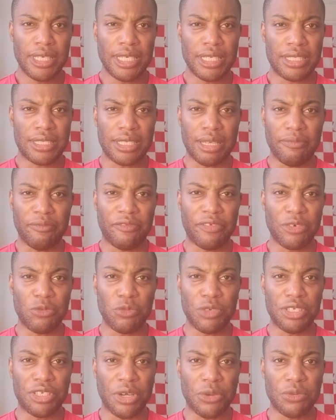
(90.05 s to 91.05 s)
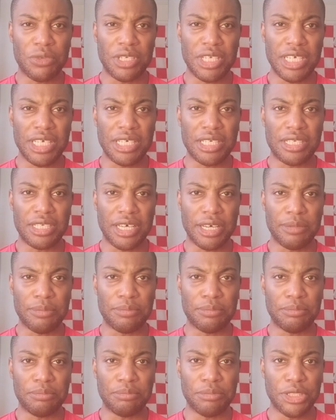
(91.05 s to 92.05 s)
It's something we don't need.
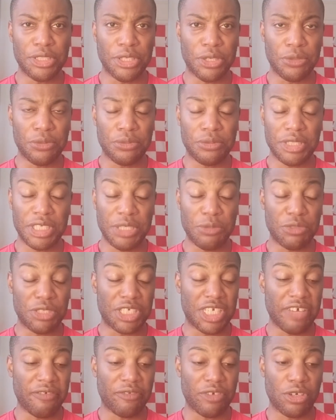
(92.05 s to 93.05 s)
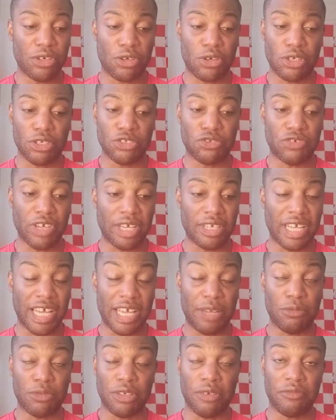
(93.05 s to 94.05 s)
You know, he was given a contract
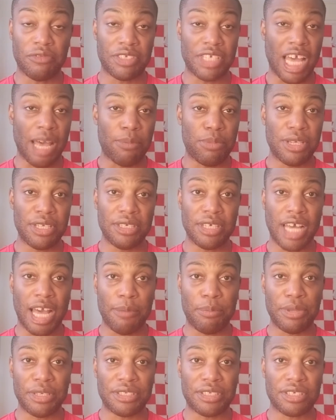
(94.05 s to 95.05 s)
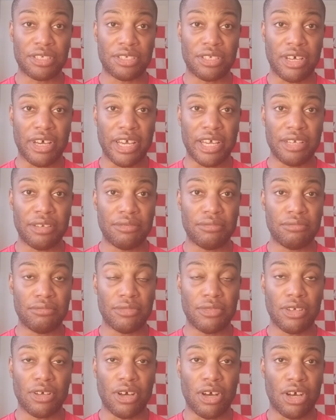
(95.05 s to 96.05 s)
that he was obviously happy to
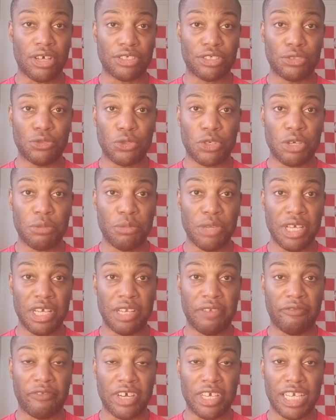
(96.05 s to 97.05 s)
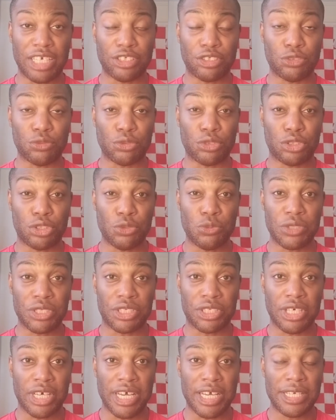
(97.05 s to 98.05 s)
sign. Arsenal committed financial
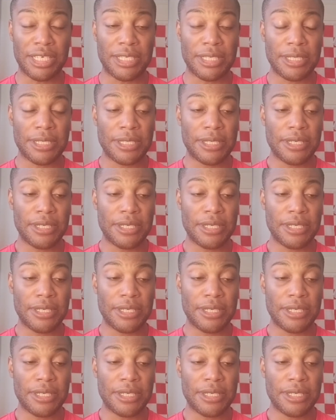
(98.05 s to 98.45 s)
suicide.